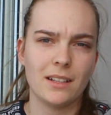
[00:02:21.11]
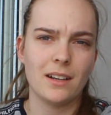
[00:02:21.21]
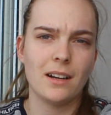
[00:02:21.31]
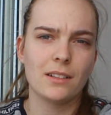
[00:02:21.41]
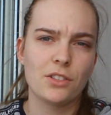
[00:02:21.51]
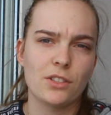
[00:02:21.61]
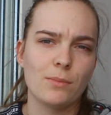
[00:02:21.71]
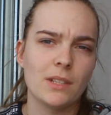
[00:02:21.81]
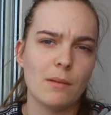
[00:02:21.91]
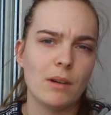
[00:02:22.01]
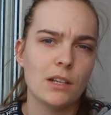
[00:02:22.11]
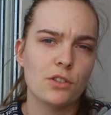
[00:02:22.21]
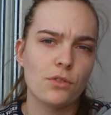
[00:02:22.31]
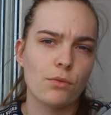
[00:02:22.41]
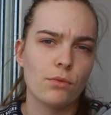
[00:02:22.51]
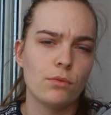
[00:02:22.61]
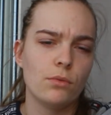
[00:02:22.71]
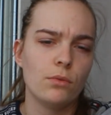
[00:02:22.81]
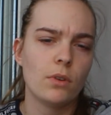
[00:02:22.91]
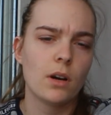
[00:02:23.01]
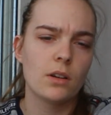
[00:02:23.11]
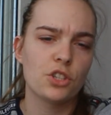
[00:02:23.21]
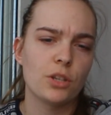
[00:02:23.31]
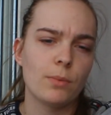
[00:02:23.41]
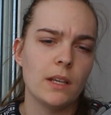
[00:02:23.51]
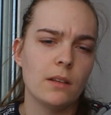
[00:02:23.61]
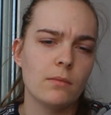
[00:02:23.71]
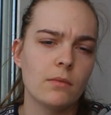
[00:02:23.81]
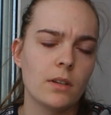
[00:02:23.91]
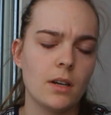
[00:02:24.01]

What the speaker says: Got some damage through shipping,